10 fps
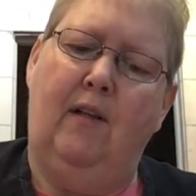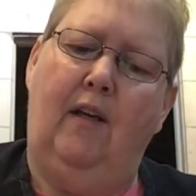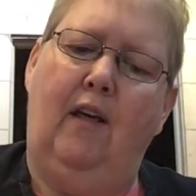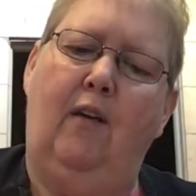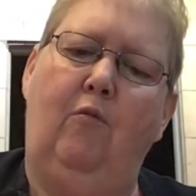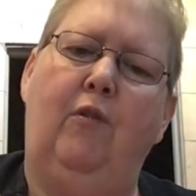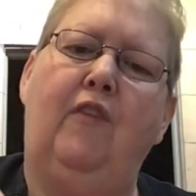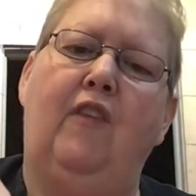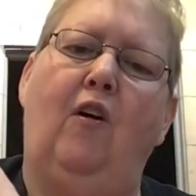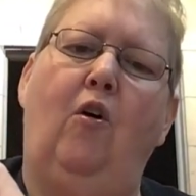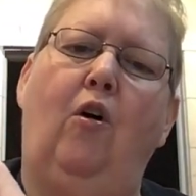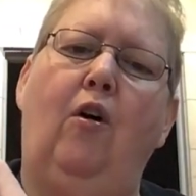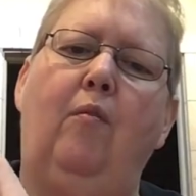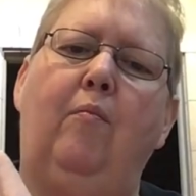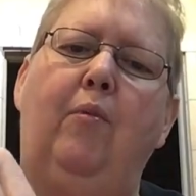it with the
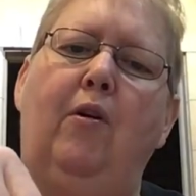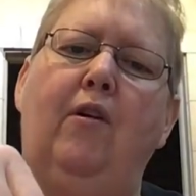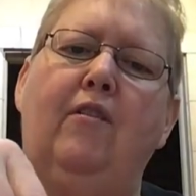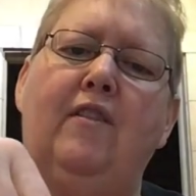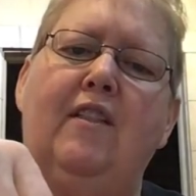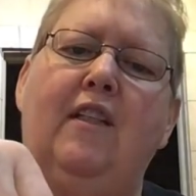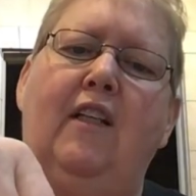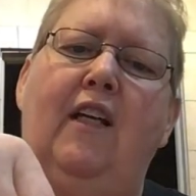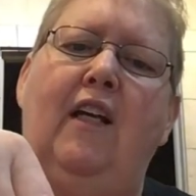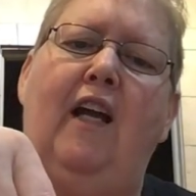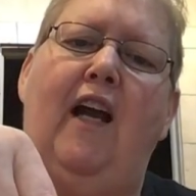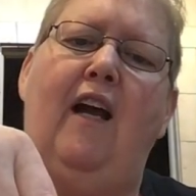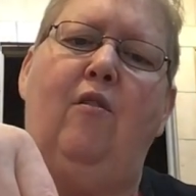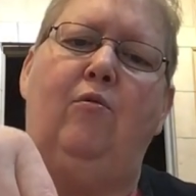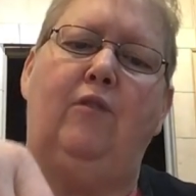heart part sticking
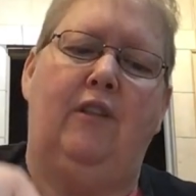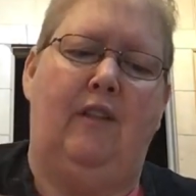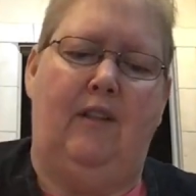out.